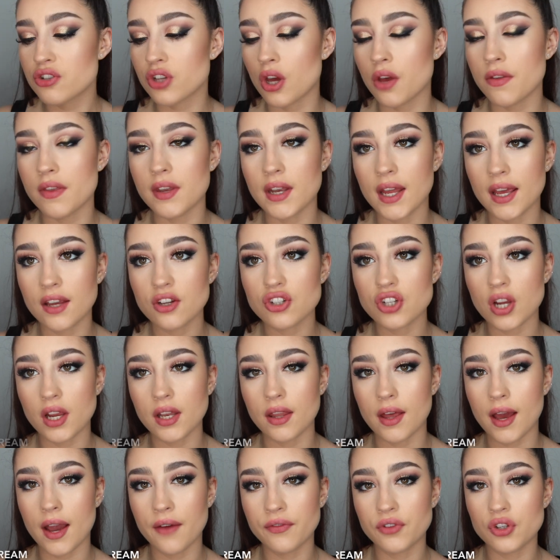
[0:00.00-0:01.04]
So the next shade
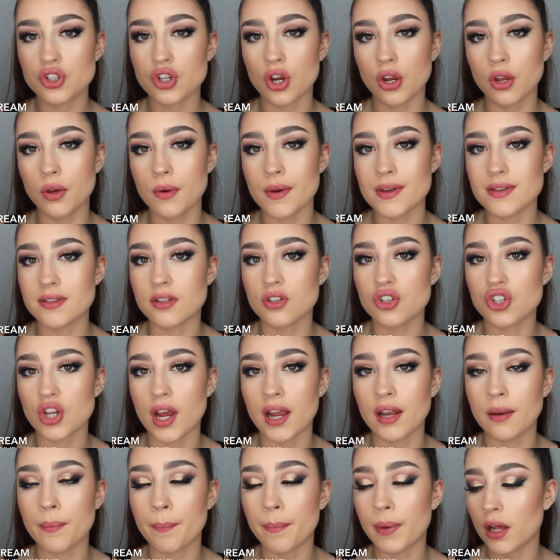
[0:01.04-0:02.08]
that I have to show you is the
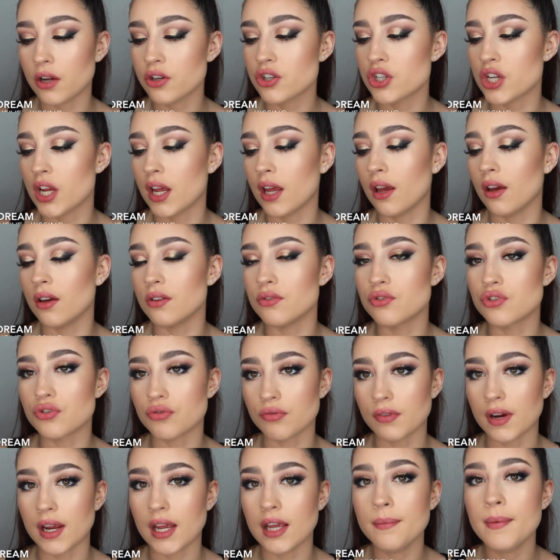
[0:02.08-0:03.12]
shade Blushing
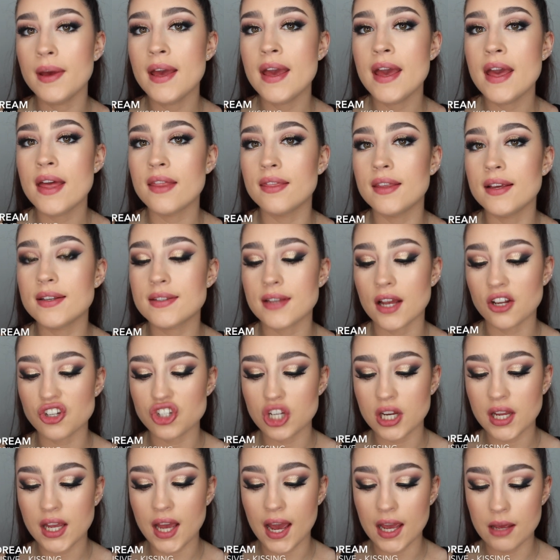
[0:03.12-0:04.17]
Dream. This
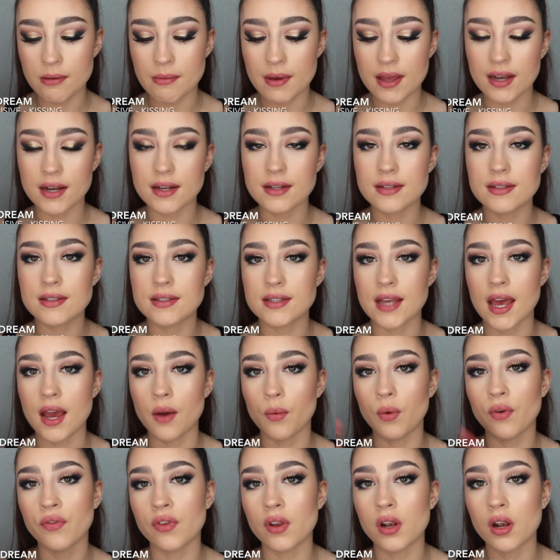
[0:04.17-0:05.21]
actually came in a
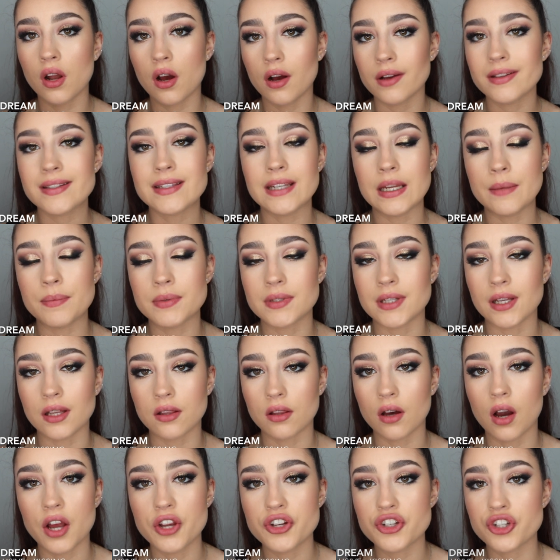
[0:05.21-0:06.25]
set with the last lipstick
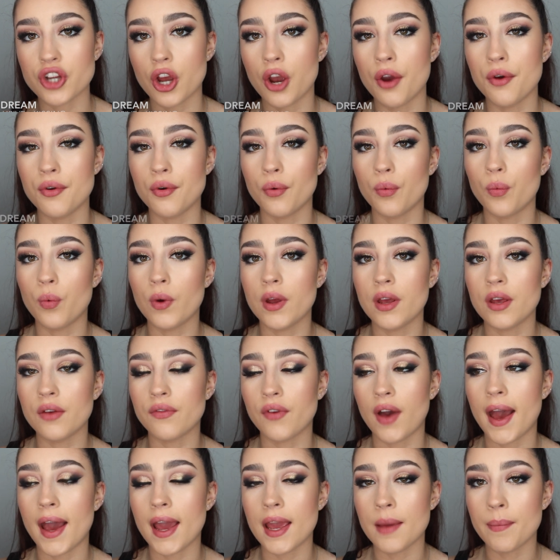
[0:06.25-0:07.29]
that I showed
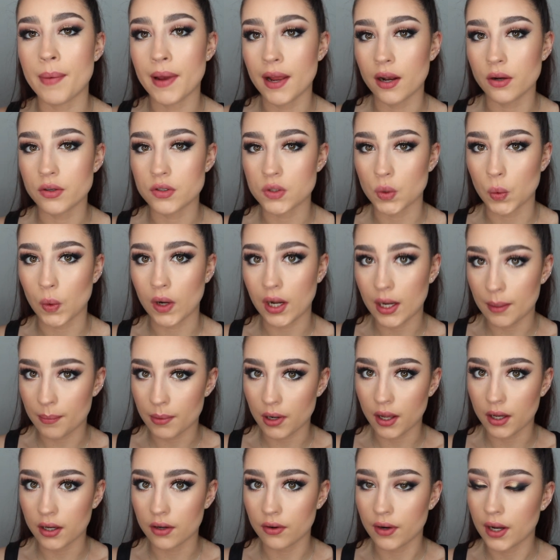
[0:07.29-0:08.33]
with a Pillow Talk lip
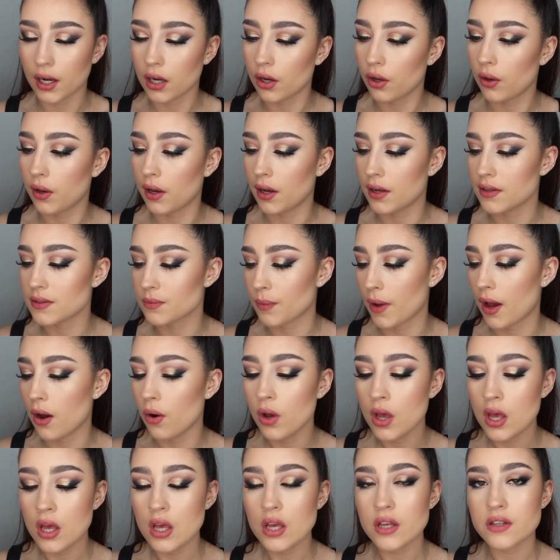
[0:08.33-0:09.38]
liner included as well.